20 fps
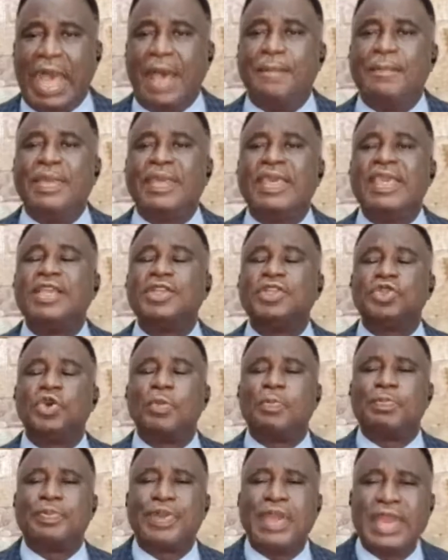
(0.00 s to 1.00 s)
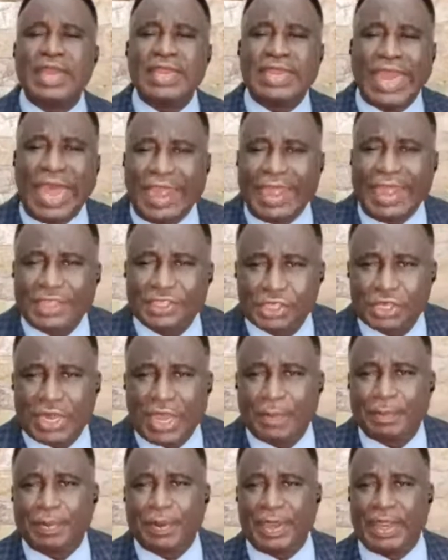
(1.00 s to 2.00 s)
and begin to pray
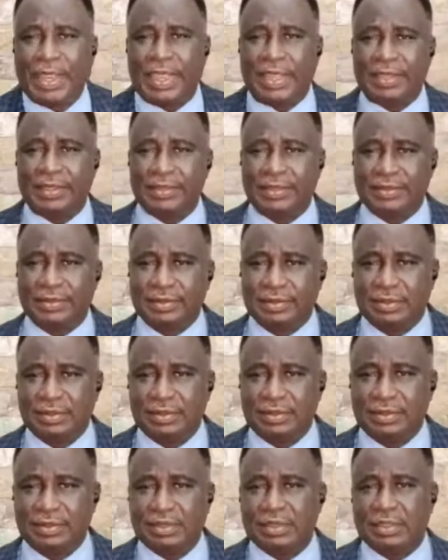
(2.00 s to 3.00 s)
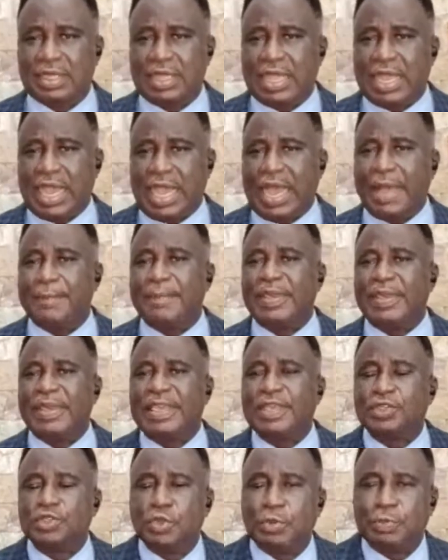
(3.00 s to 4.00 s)
directional prayer. And
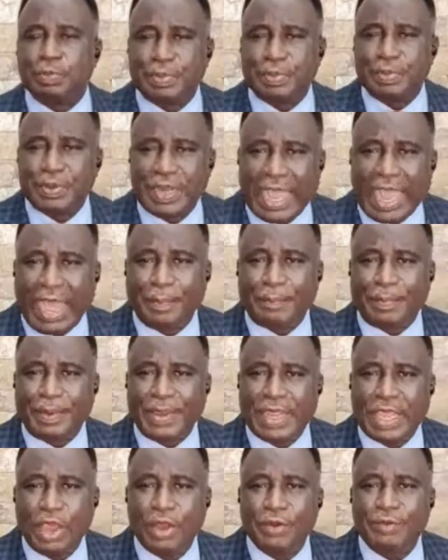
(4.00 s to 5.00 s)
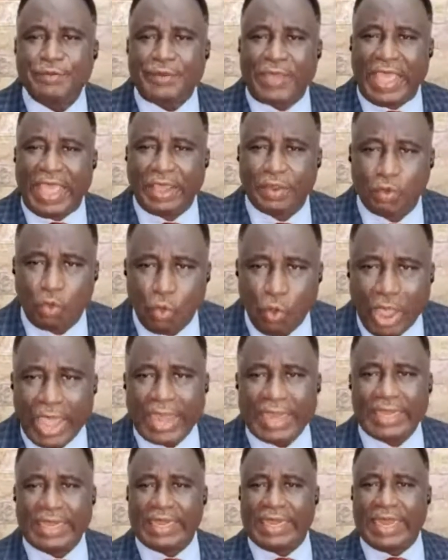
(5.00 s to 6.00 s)
begin to pray a prayer of
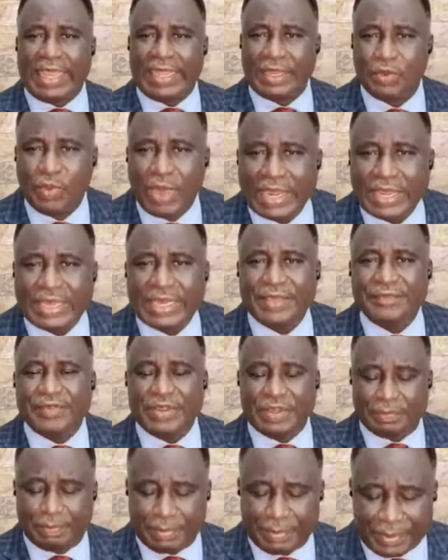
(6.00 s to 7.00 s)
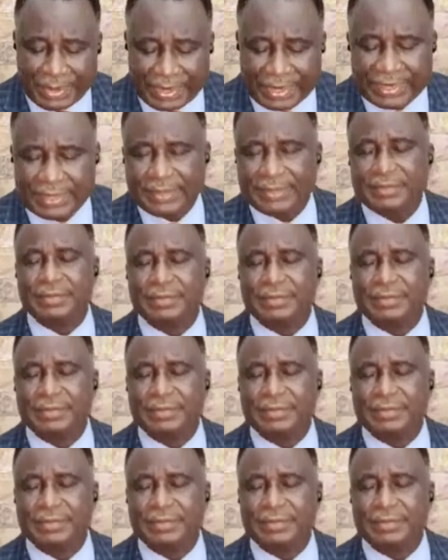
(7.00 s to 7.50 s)
inquiry, like the one David prayed.